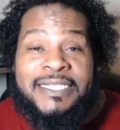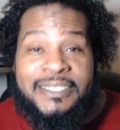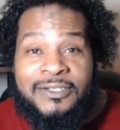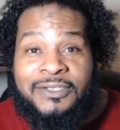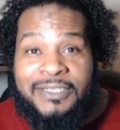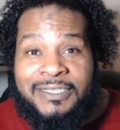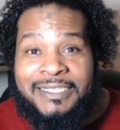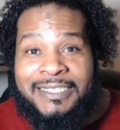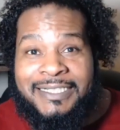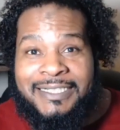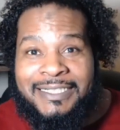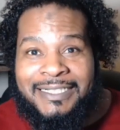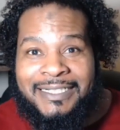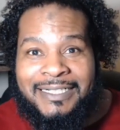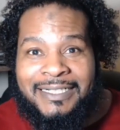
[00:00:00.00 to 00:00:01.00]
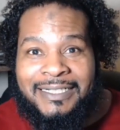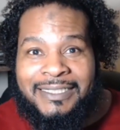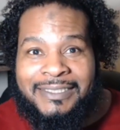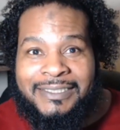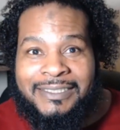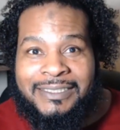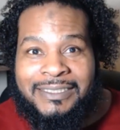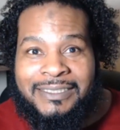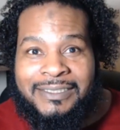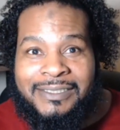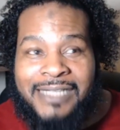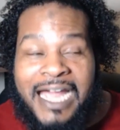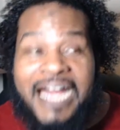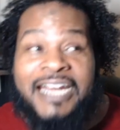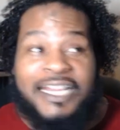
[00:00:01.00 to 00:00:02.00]
Westerners
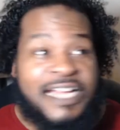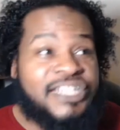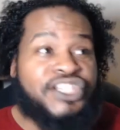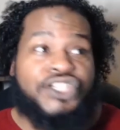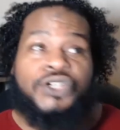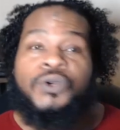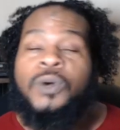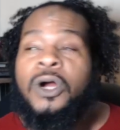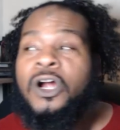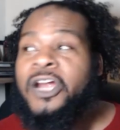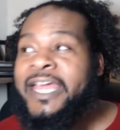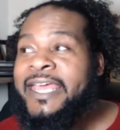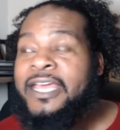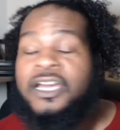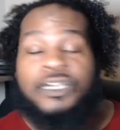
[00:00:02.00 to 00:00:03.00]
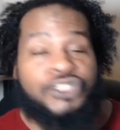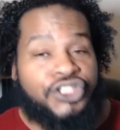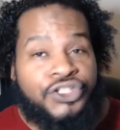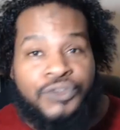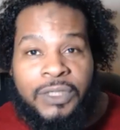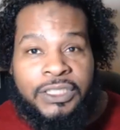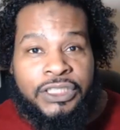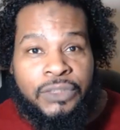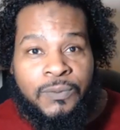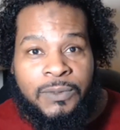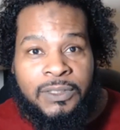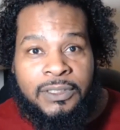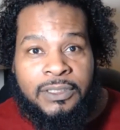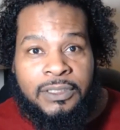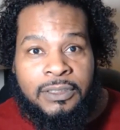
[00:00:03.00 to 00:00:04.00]
unless you are a
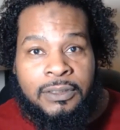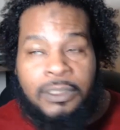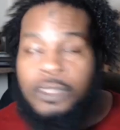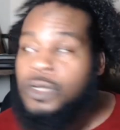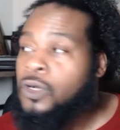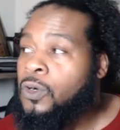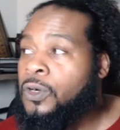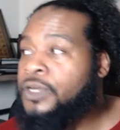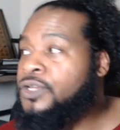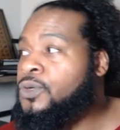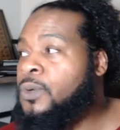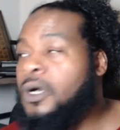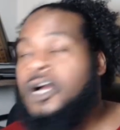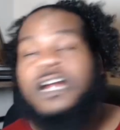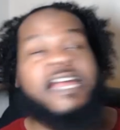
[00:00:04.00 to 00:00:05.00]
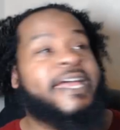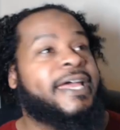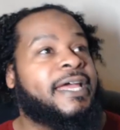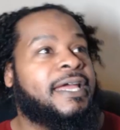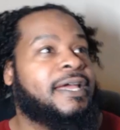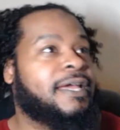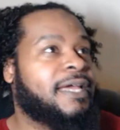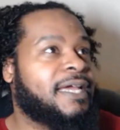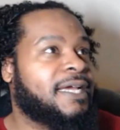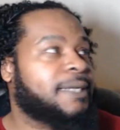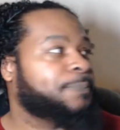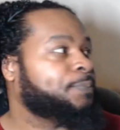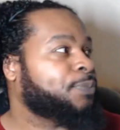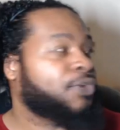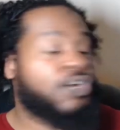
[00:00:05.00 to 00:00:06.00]
construction worker or you are
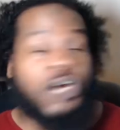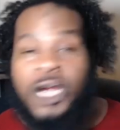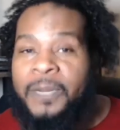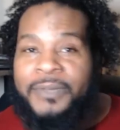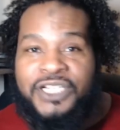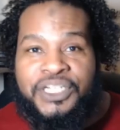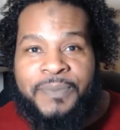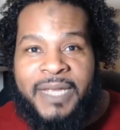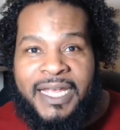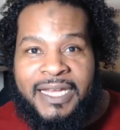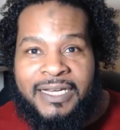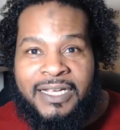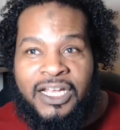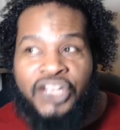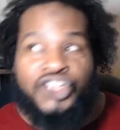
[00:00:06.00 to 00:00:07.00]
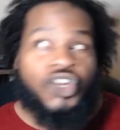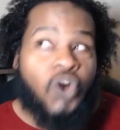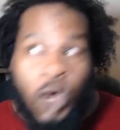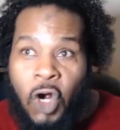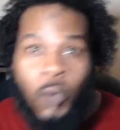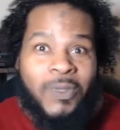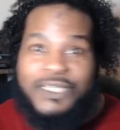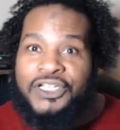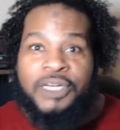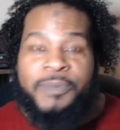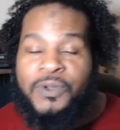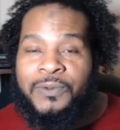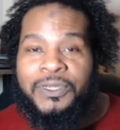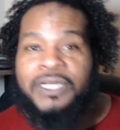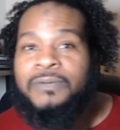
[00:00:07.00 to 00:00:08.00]
a garbage man, you're always
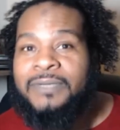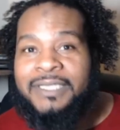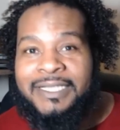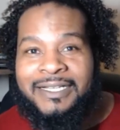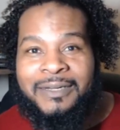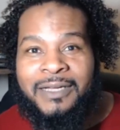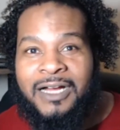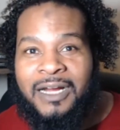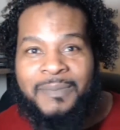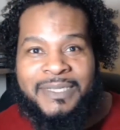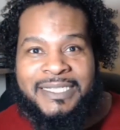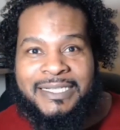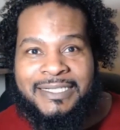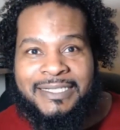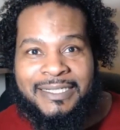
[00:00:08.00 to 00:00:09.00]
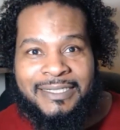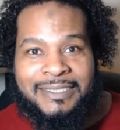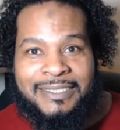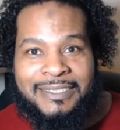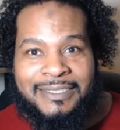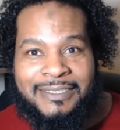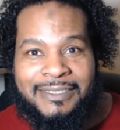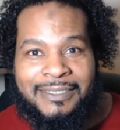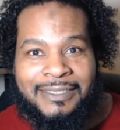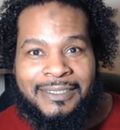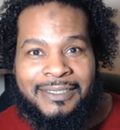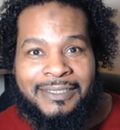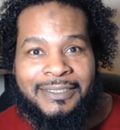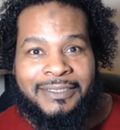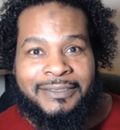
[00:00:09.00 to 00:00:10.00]
going to be working with the uh, opposite sex.
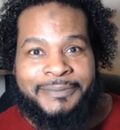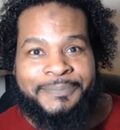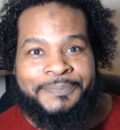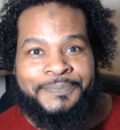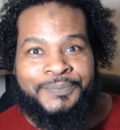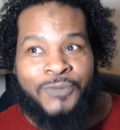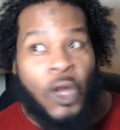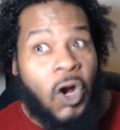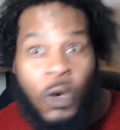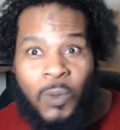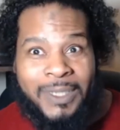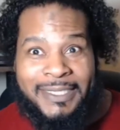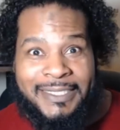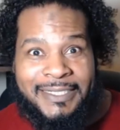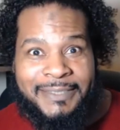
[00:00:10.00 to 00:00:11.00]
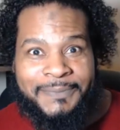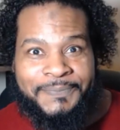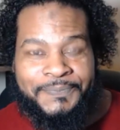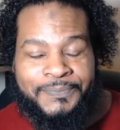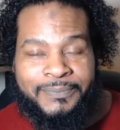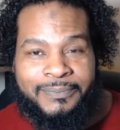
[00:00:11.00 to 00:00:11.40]
Always.